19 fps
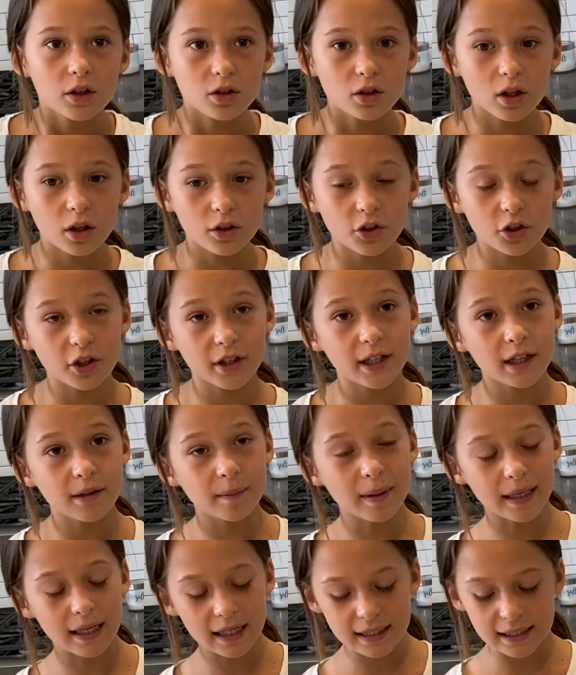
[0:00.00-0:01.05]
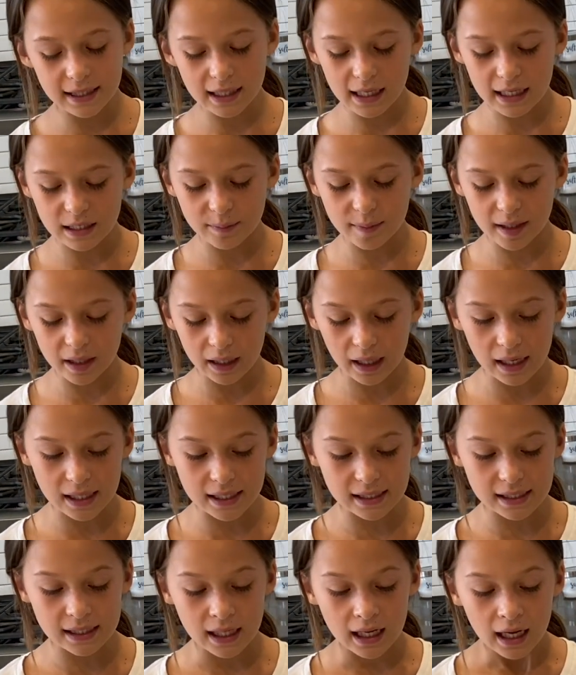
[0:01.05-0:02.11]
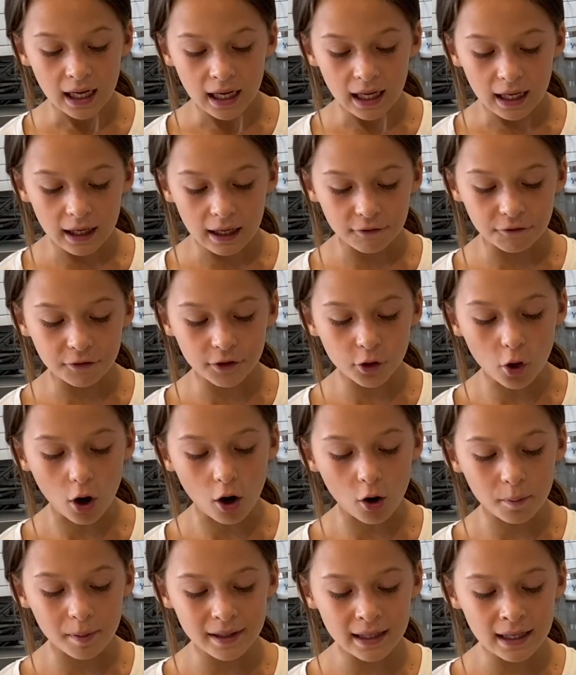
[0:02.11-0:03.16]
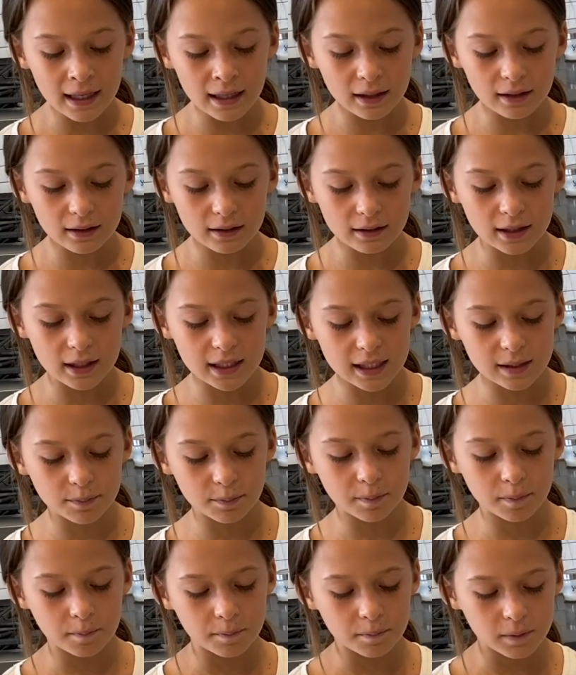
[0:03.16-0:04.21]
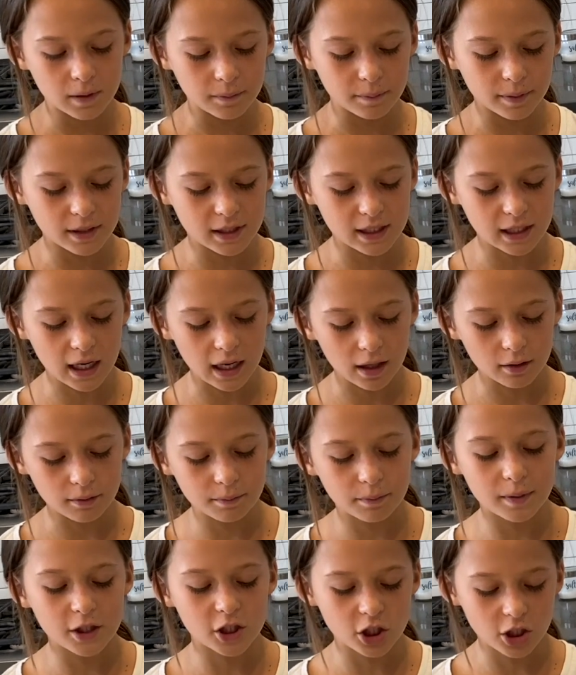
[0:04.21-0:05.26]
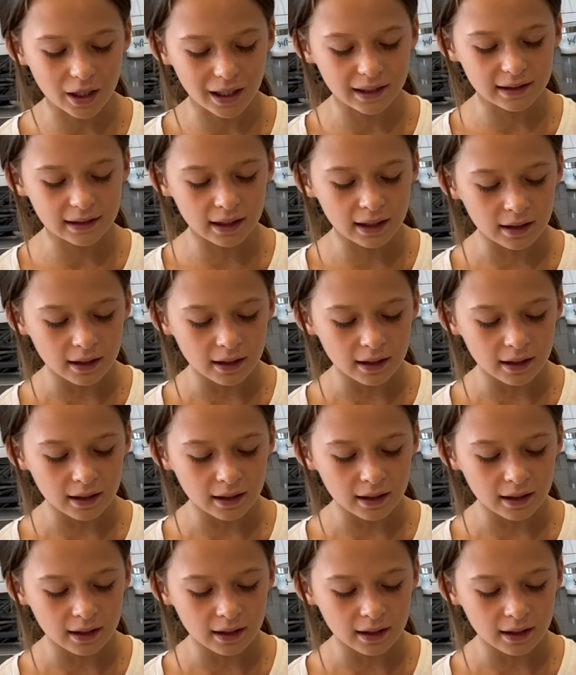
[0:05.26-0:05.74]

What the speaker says: 30 minutes is because if you open it, the piskota,